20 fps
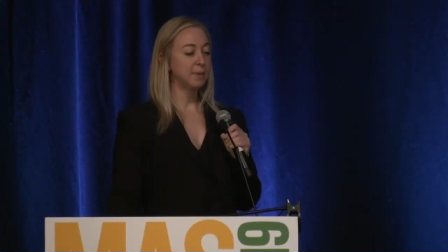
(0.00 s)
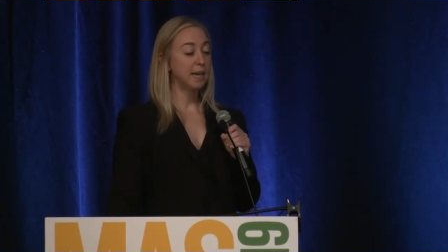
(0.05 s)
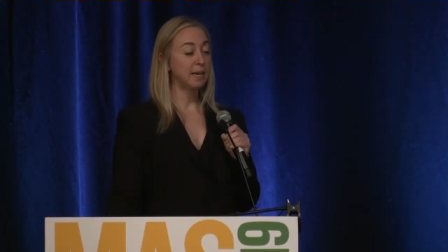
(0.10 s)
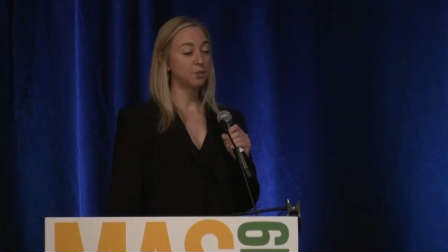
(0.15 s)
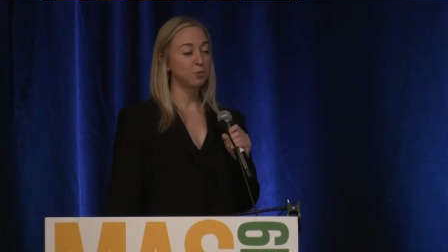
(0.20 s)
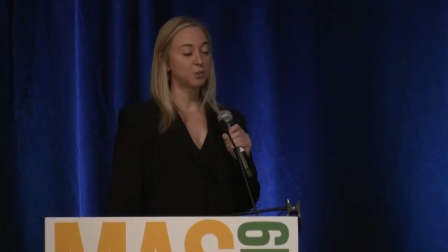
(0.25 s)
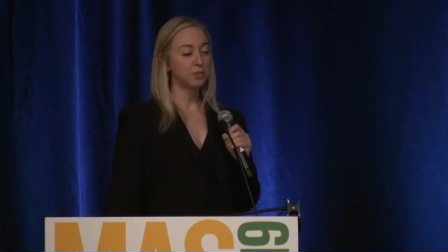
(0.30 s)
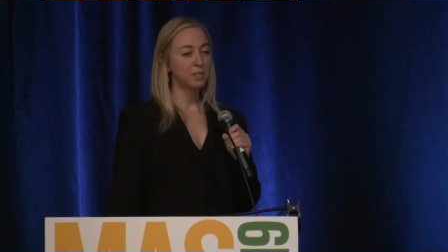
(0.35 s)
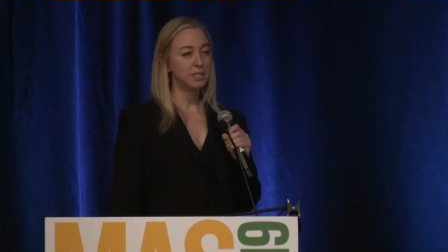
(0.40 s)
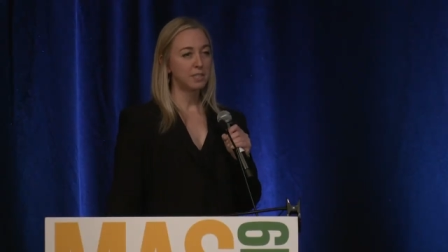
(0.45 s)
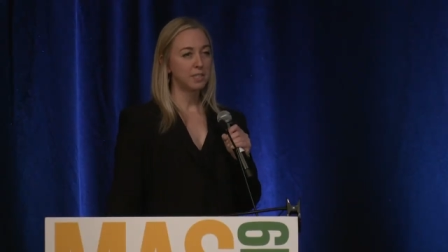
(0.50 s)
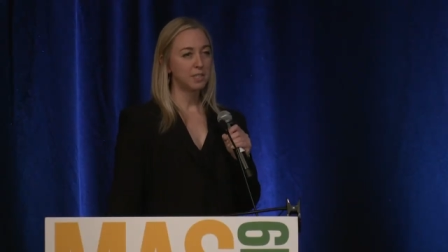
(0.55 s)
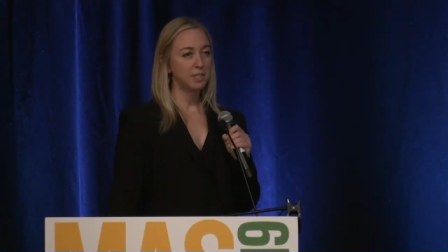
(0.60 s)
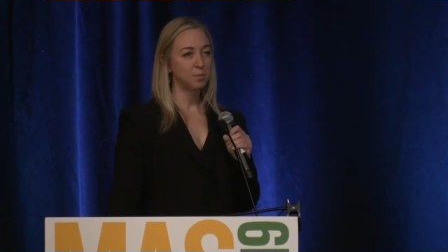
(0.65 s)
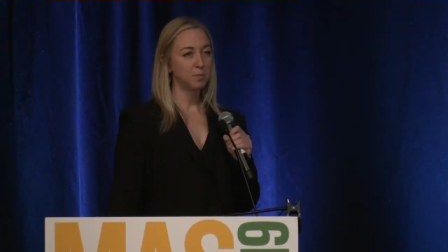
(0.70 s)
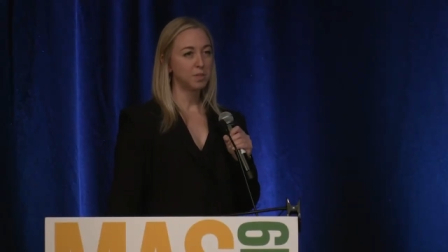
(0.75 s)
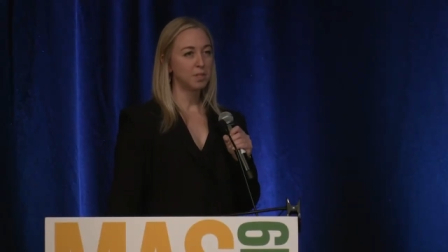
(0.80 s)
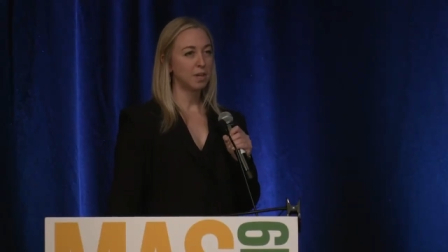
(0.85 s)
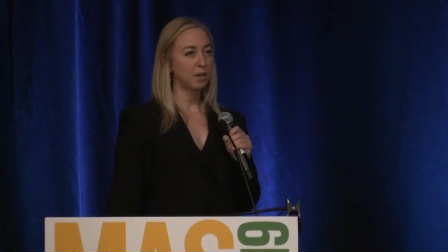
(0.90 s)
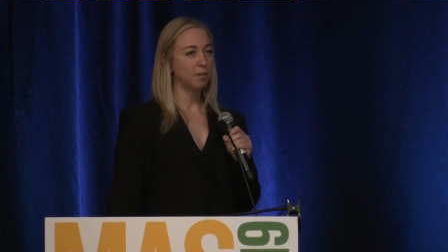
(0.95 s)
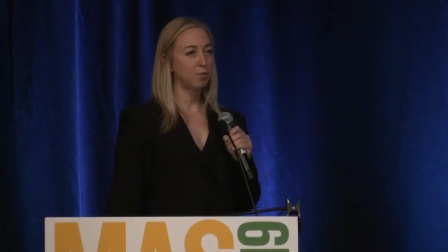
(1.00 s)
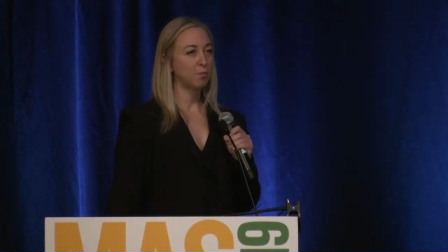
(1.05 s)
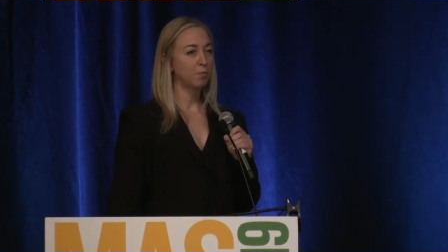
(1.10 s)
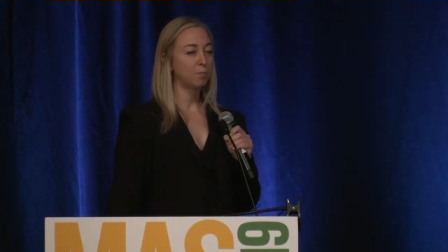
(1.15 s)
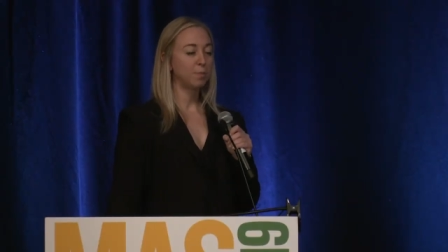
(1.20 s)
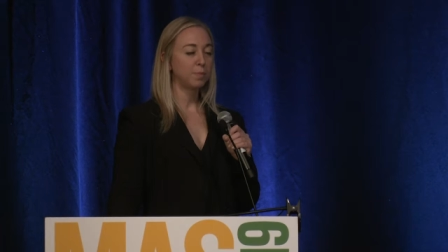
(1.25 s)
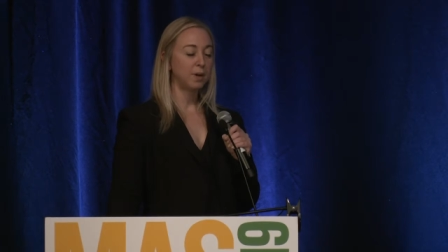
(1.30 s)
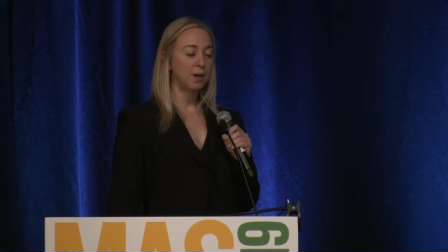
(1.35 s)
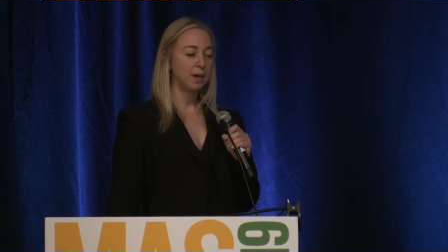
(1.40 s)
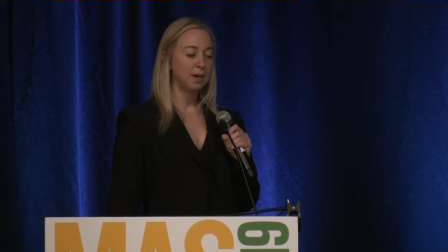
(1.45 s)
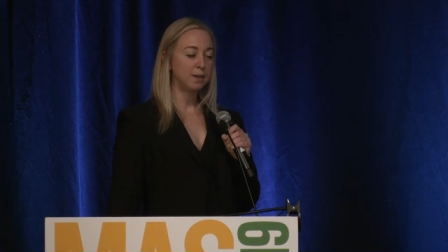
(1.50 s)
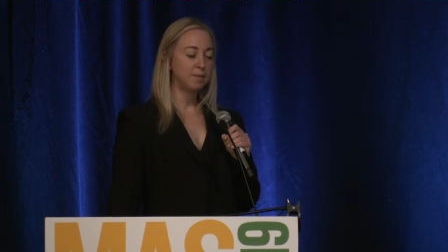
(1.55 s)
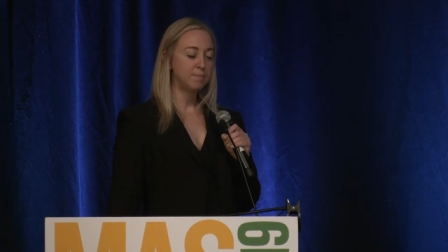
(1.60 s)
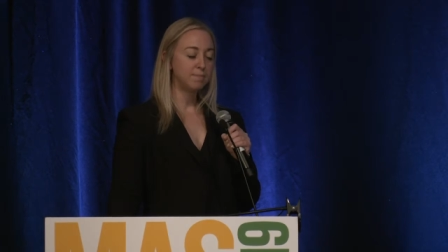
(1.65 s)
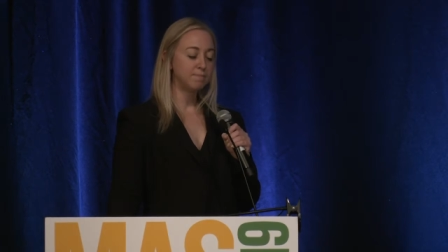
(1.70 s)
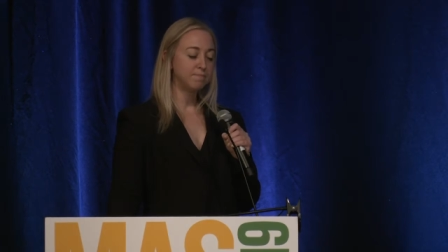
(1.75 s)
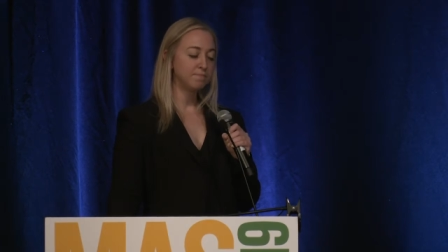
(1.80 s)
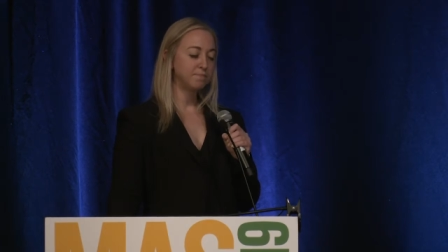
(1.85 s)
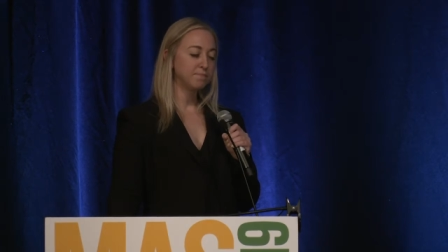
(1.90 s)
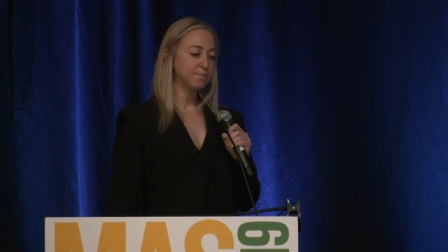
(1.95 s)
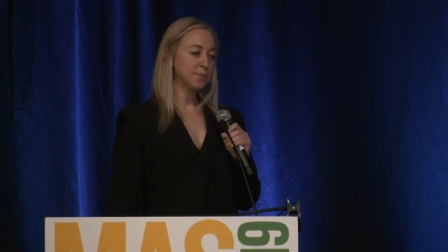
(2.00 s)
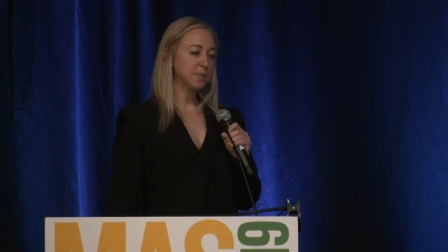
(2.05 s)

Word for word: natural systems of um,